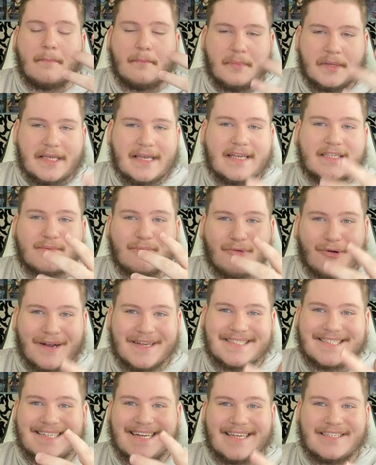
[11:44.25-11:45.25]
be as
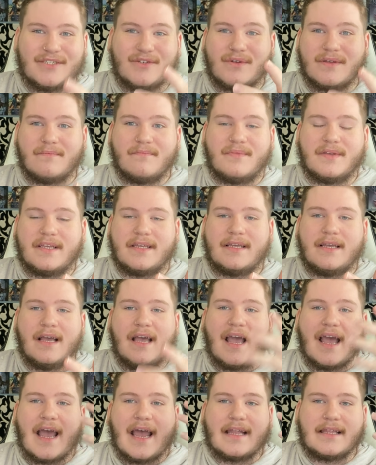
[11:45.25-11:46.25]
present as you can be
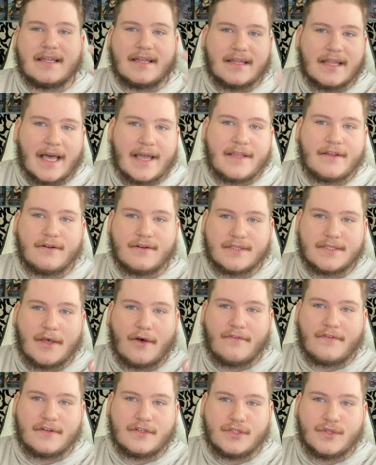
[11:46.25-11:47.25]
and let
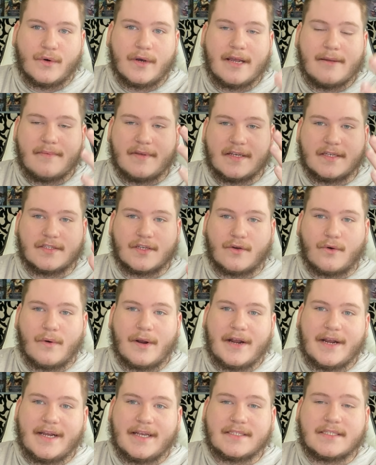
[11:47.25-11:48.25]
yourself enjoy it, because
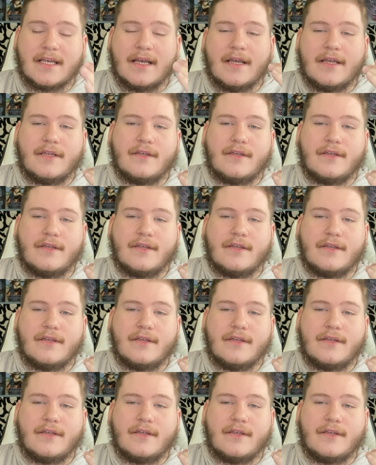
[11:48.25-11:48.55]
Aquarius,